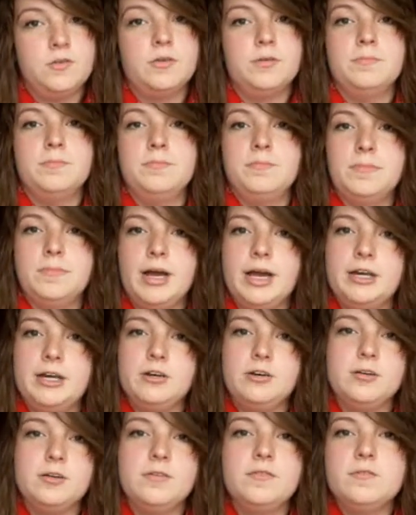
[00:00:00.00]
or
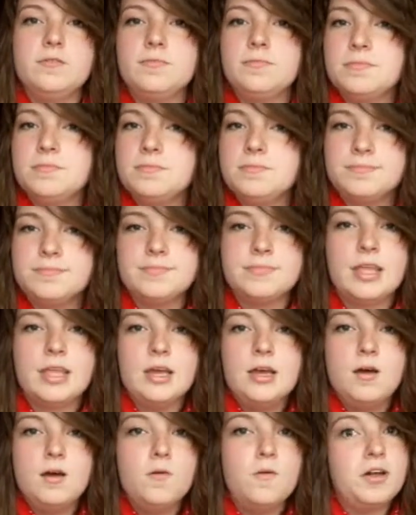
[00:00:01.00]
minor in
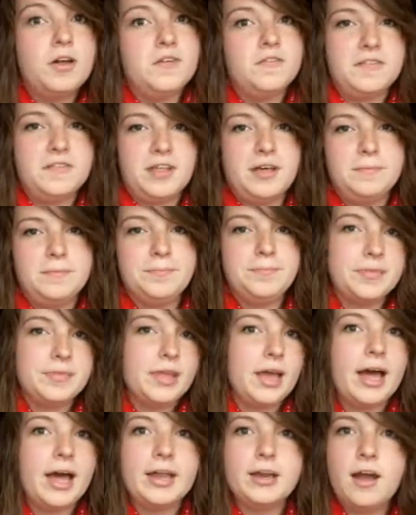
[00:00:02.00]
one of them.
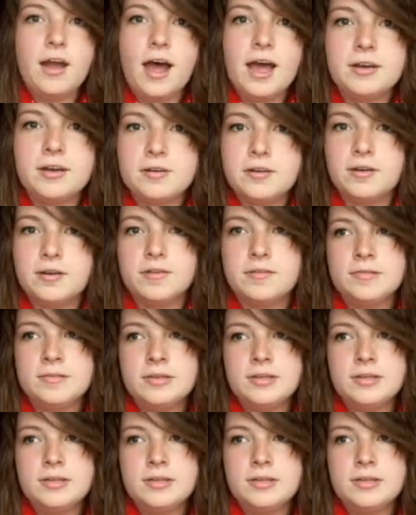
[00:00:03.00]
I don't know.